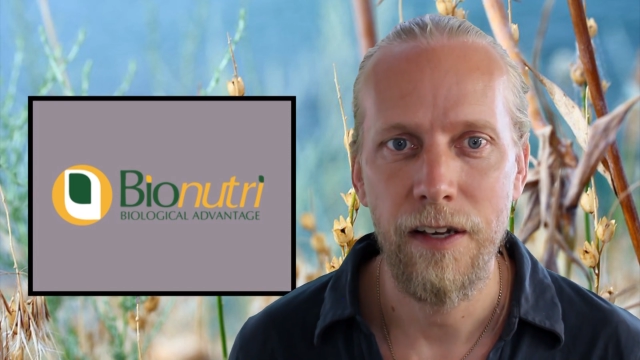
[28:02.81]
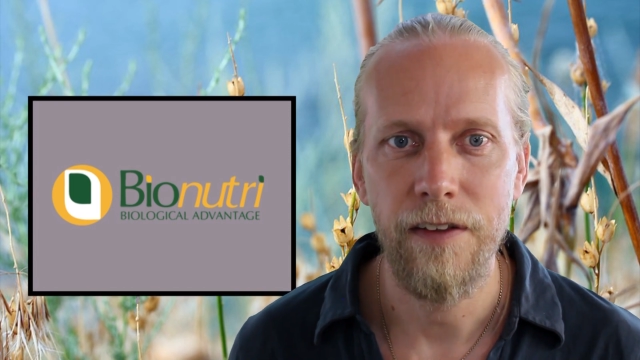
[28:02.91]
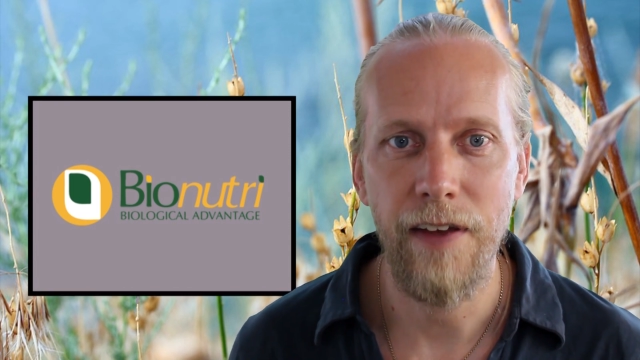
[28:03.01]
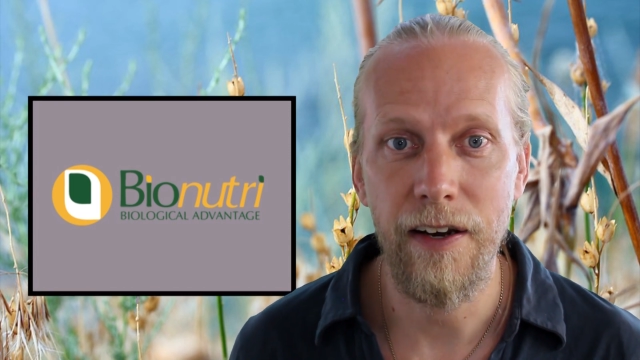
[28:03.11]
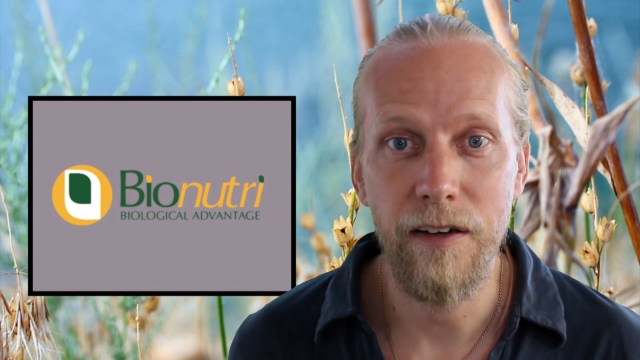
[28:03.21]

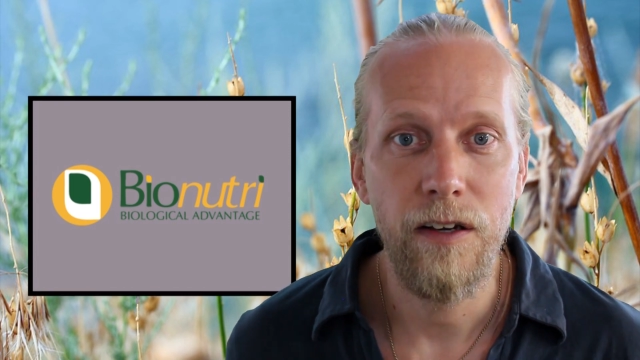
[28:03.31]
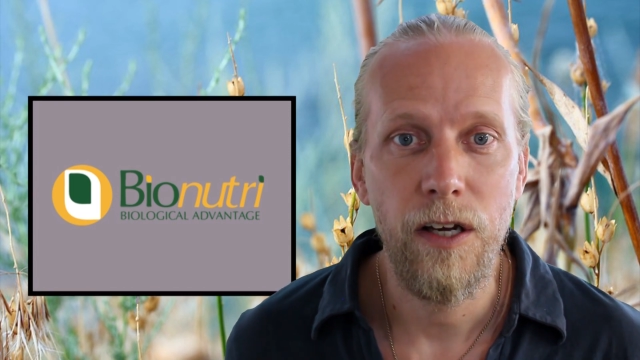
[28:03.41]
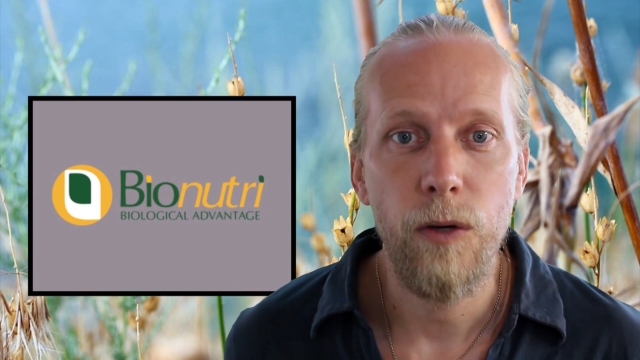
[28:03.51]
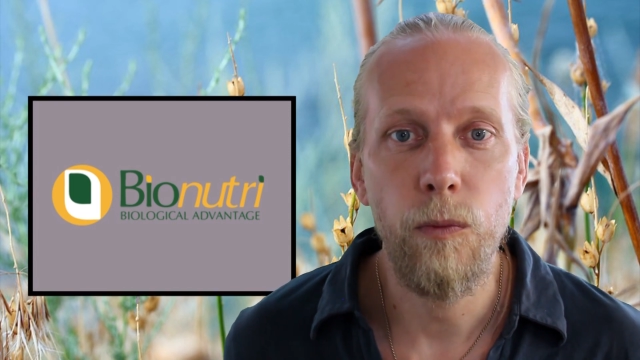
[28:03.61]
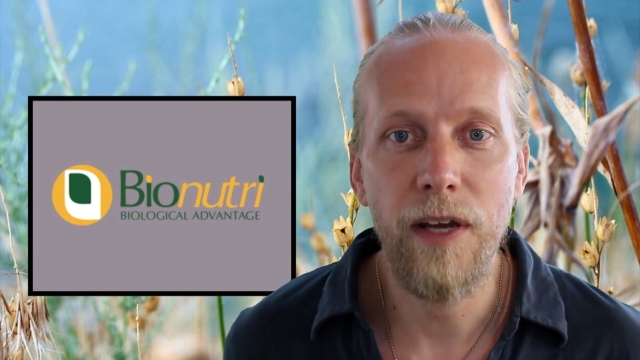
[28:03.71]
then
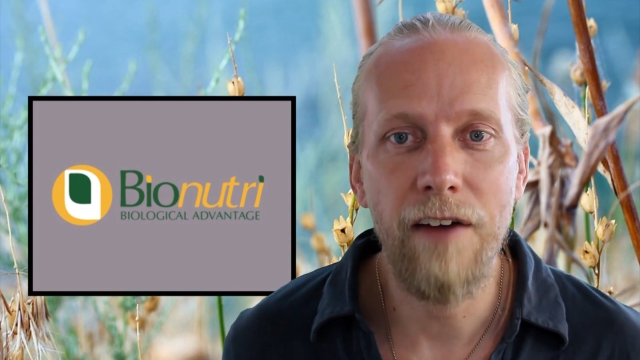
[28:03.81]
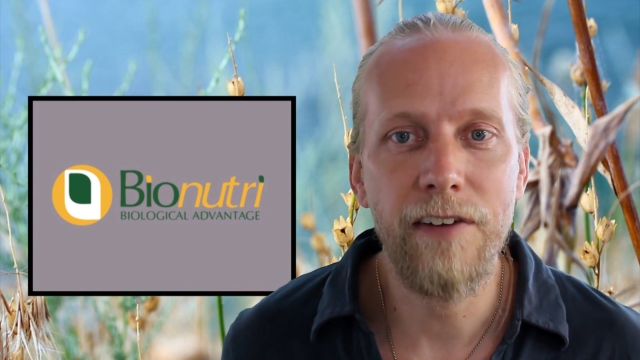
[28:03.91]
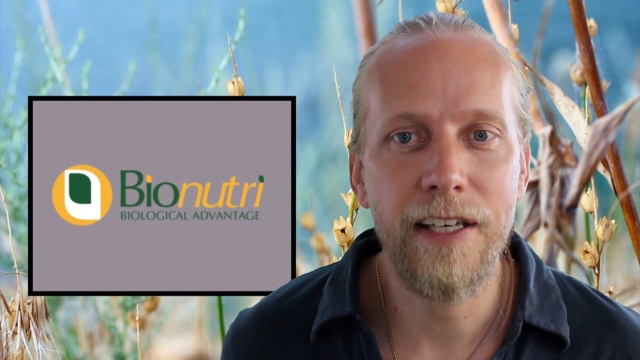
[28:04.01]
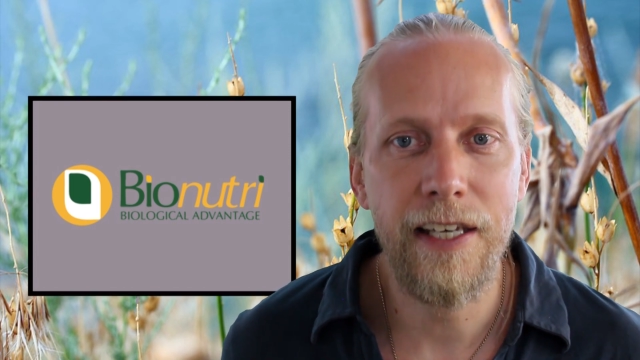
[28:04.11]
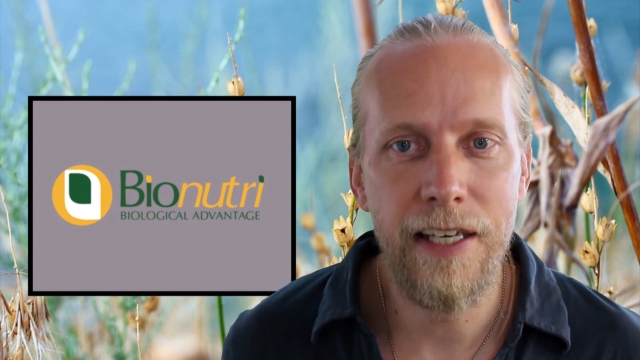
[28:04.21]
we have a
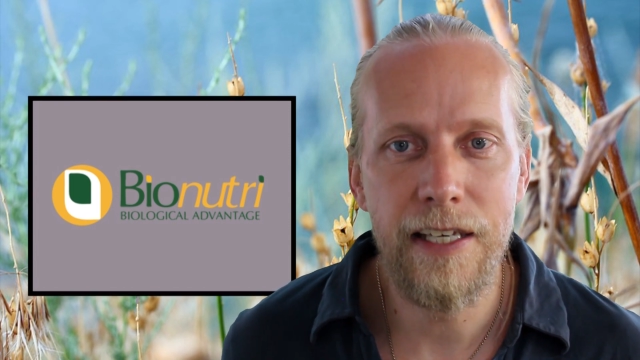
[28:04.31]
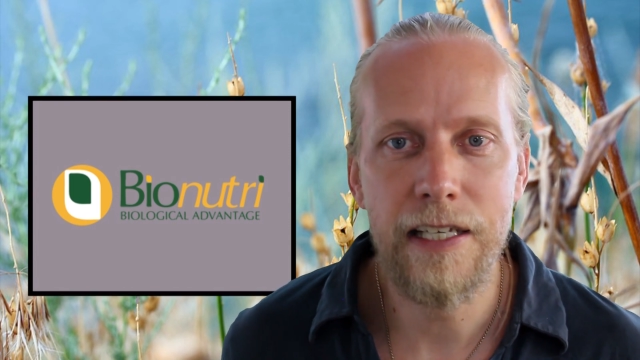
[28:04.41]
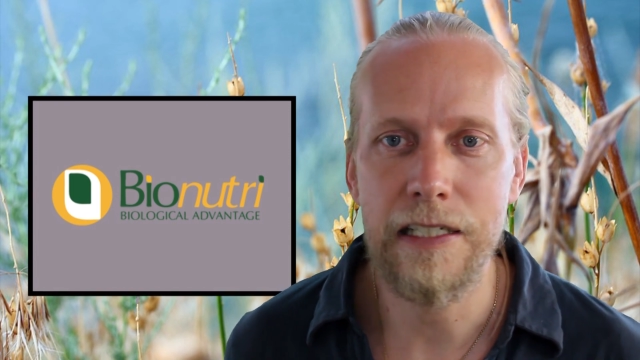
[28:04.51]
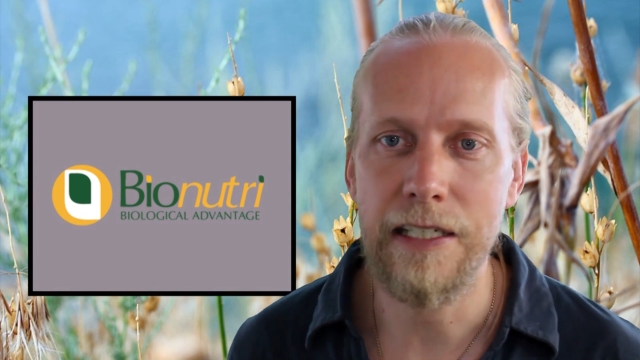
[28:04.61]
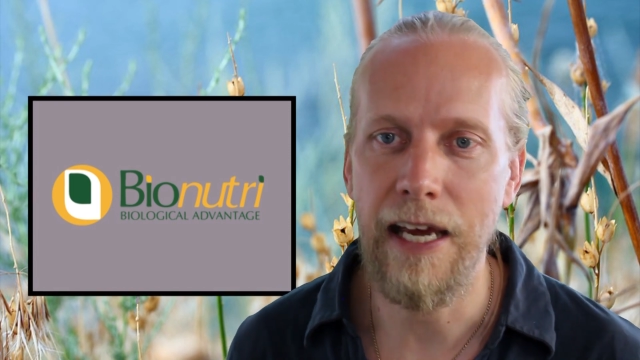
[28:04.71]
key
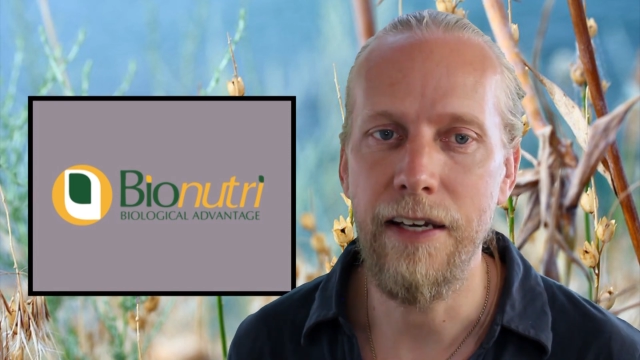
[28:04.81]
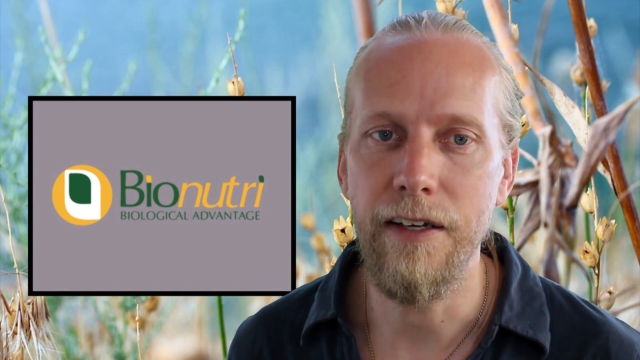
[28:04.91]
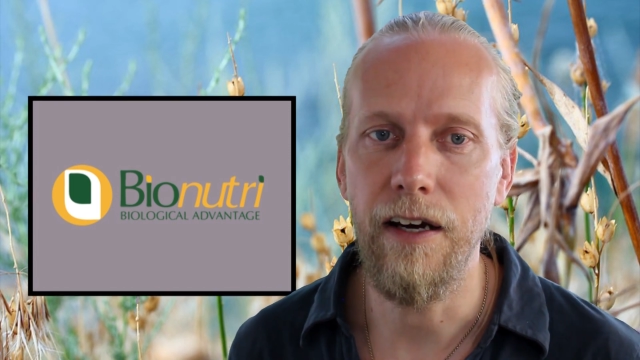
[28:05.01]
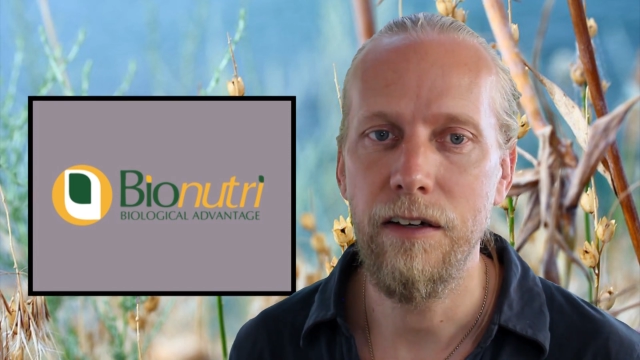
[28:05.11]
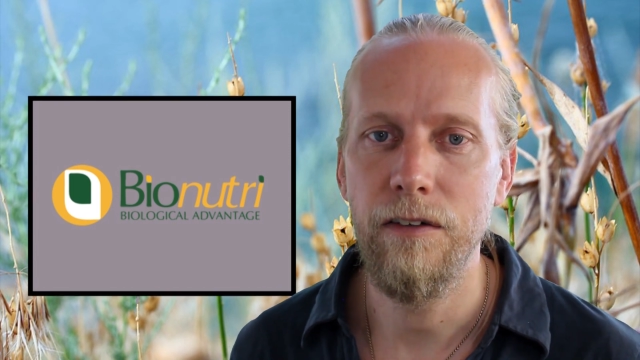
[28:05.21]

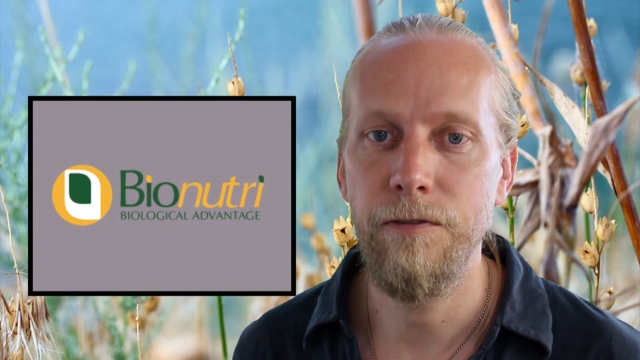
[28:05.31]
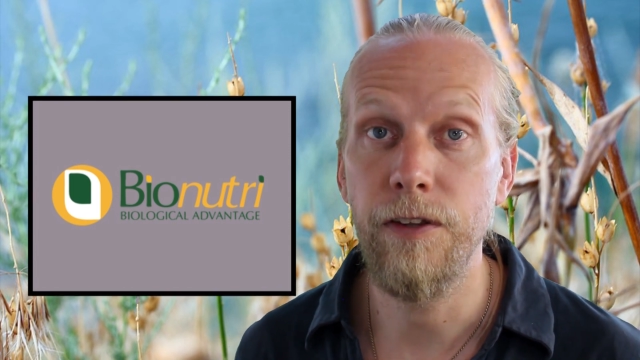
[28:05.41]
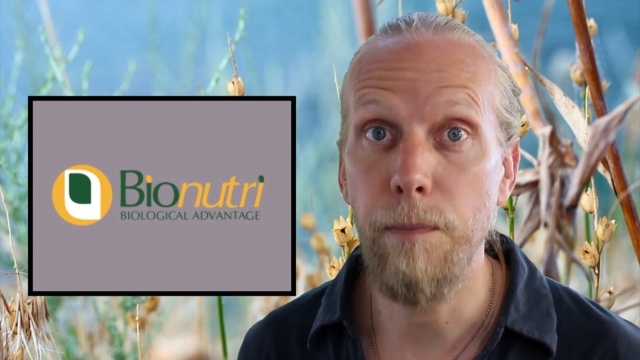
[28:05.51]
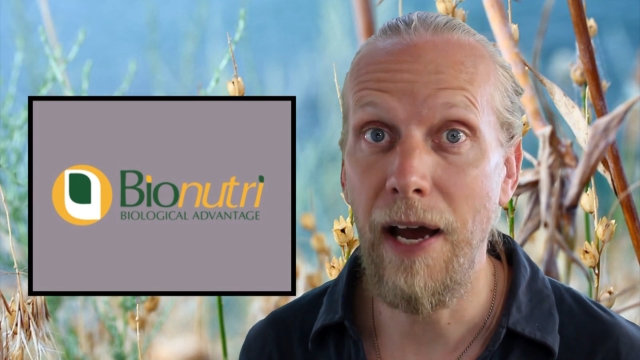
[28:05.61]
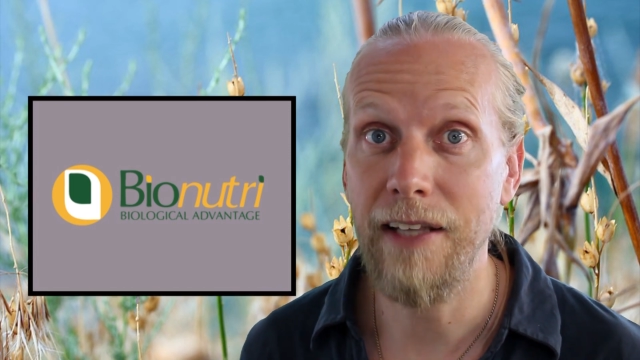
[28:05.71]
contender for the
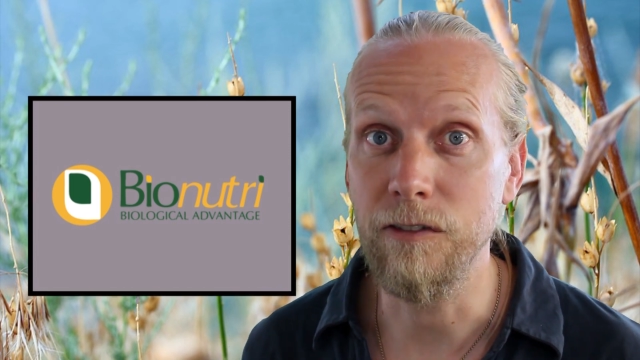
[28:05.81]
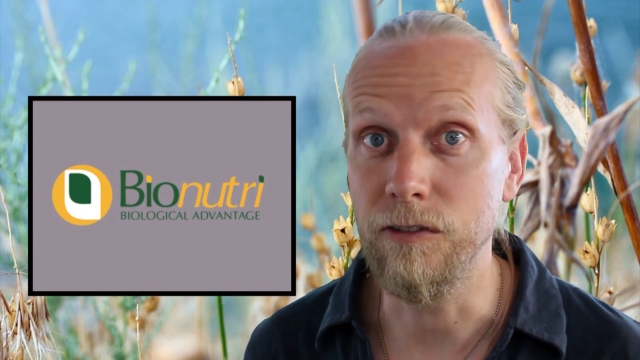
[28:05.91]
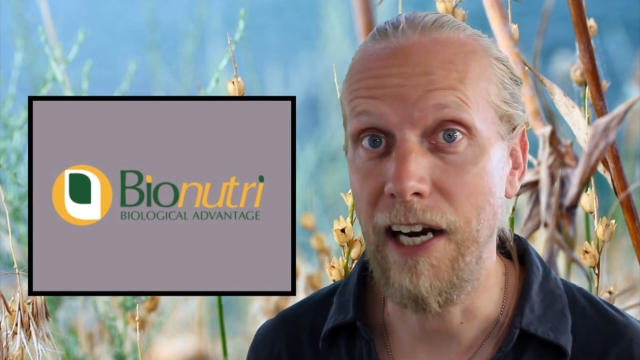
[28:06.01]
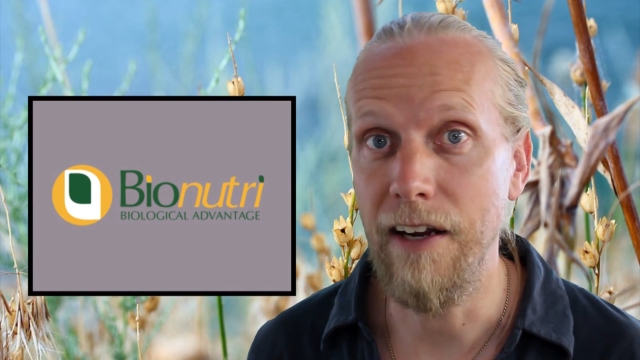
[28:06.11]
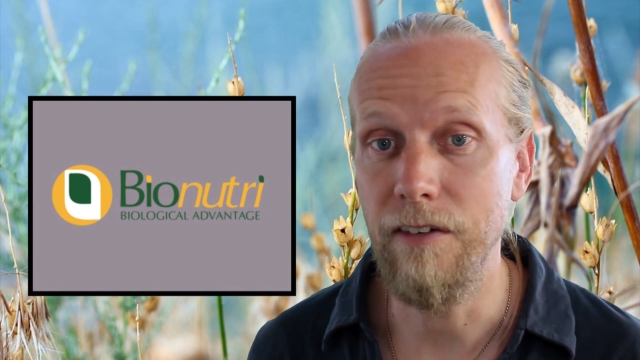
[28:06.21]

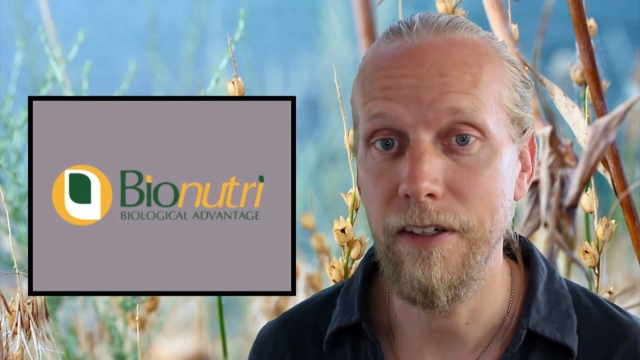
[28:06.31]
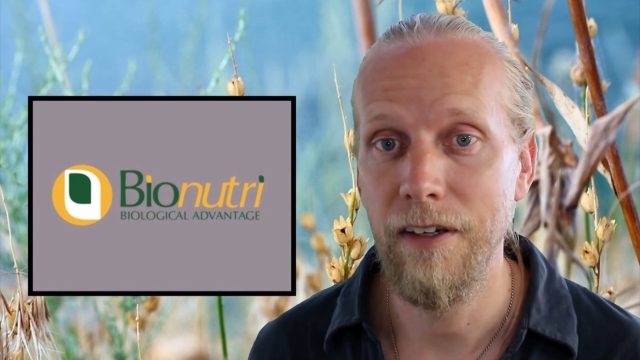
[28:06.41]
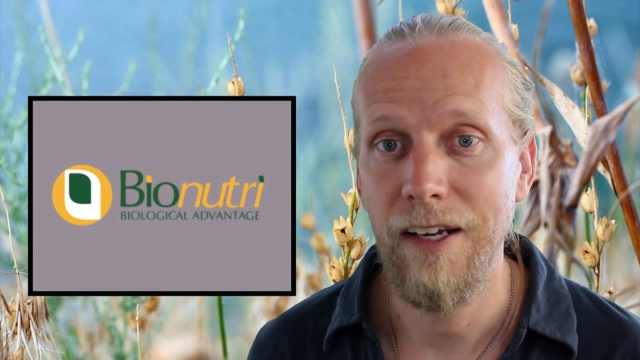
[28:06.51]
battleground